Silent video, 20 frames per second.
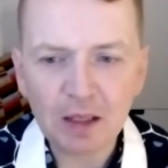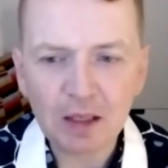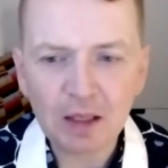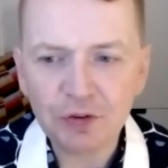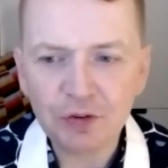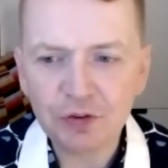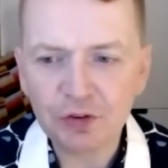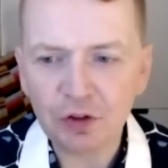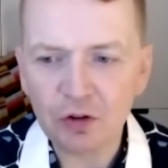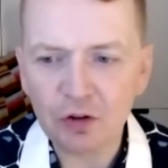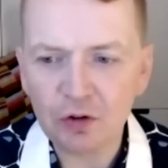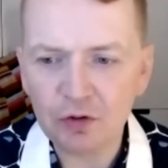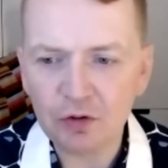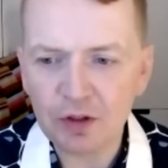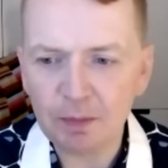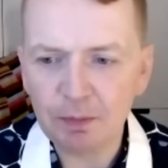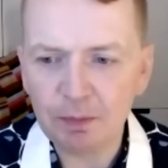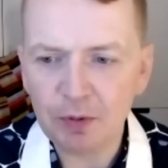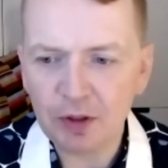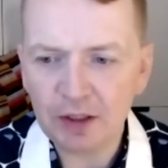So
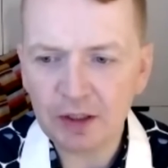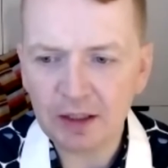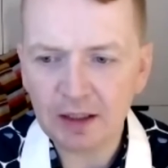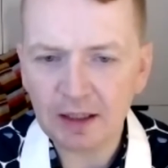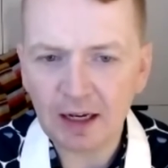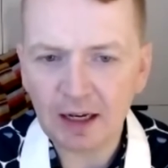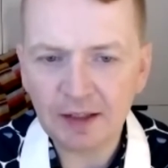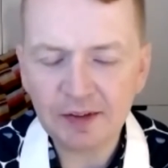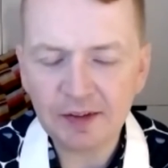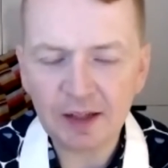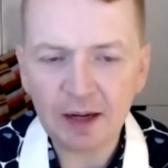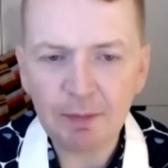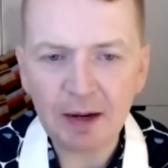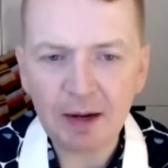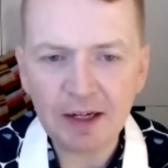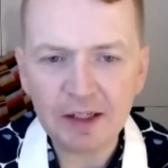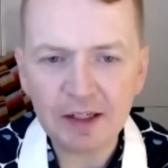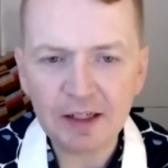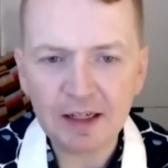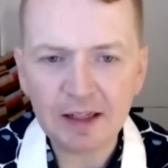the Buddha, I
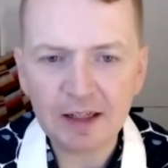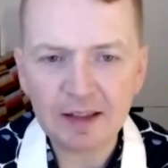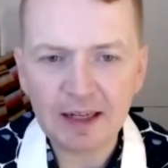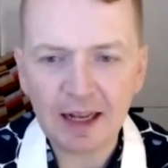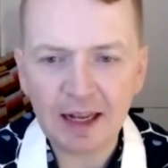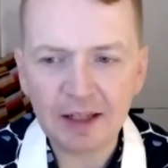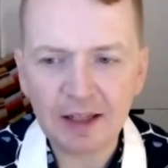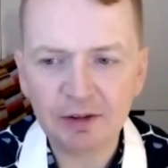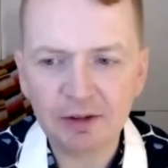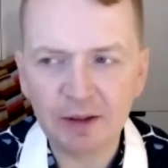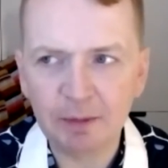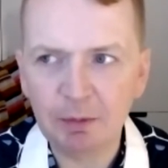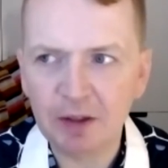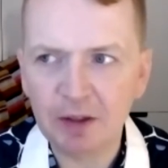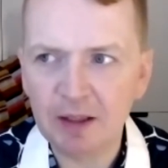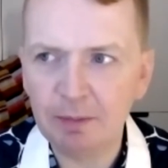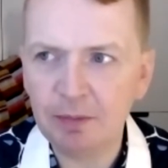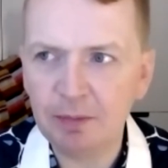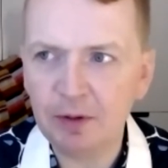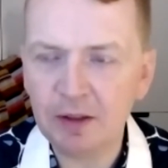mentioned this last week, but
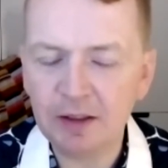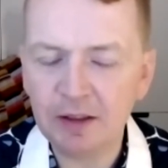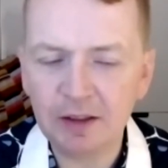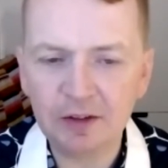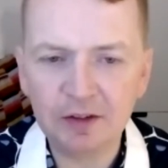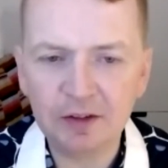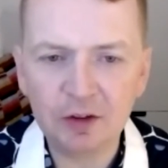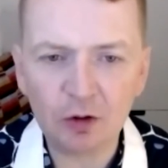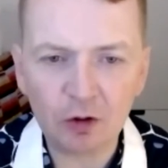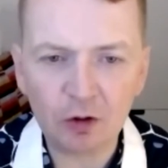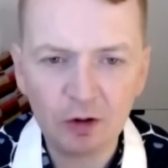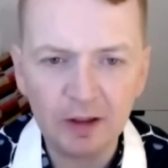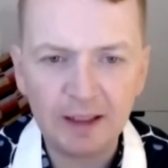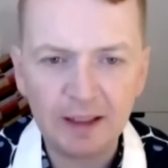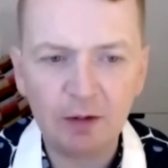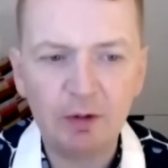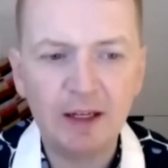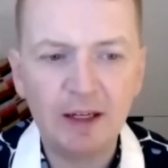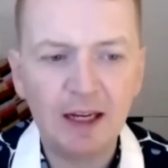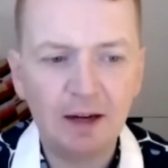the story
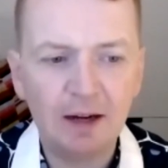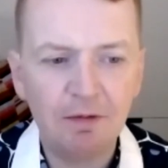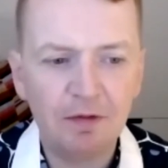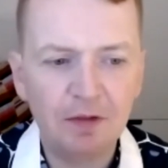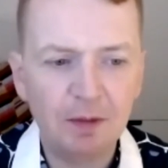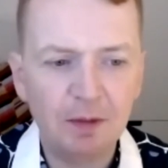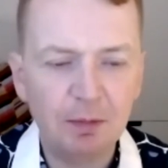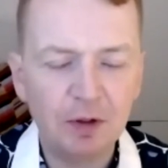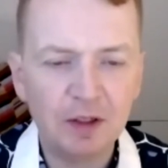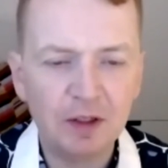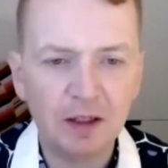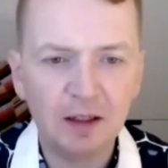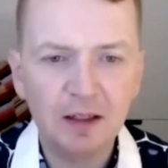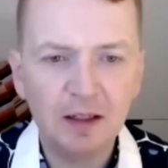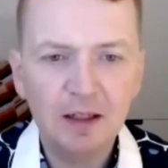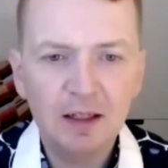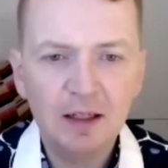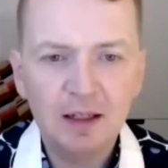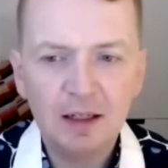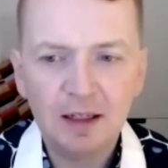that we have of the Buddha
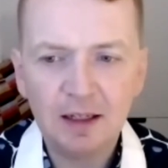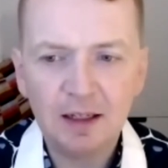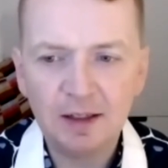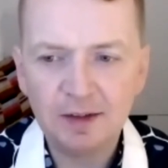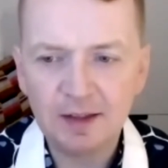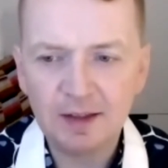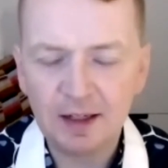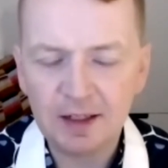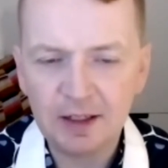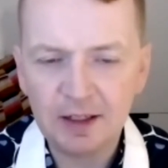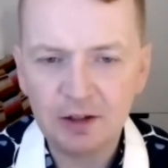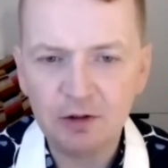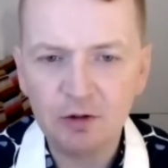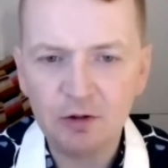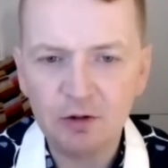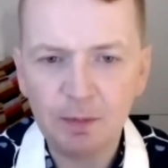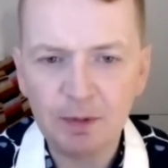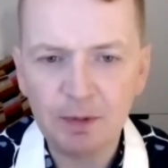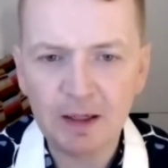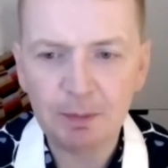is that he
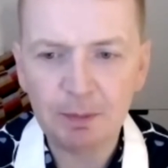grew up in a